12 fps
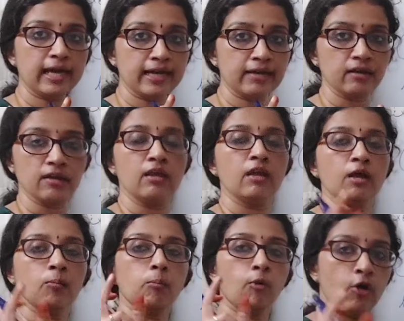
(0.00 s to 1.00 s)
angle.
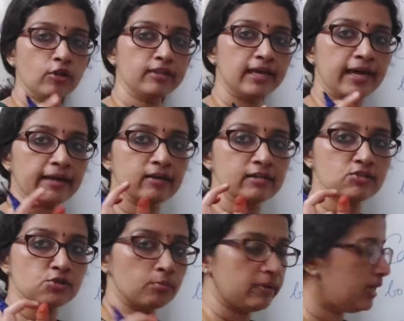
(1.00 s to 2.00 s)
Both the
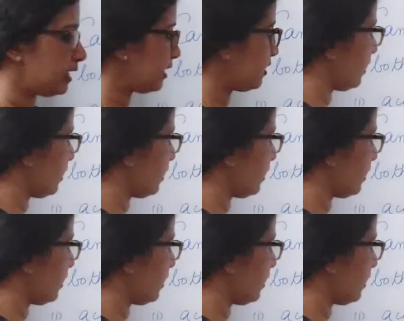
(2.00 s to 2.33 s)
angles should be